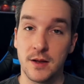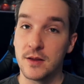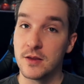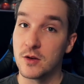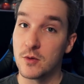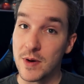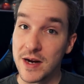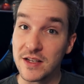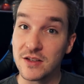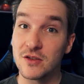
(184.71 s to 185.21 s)

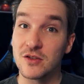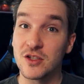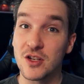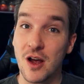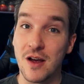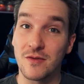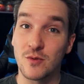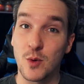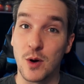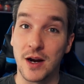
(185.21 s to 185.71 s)
the Razer
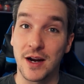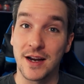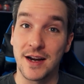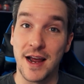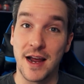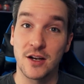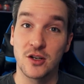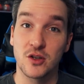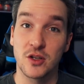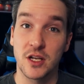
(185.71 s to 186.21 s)
software can
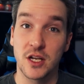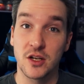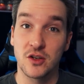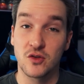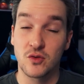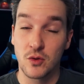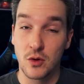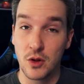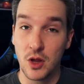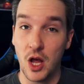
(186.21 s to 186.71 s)
actually
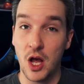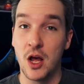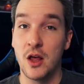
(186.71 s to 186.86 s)
control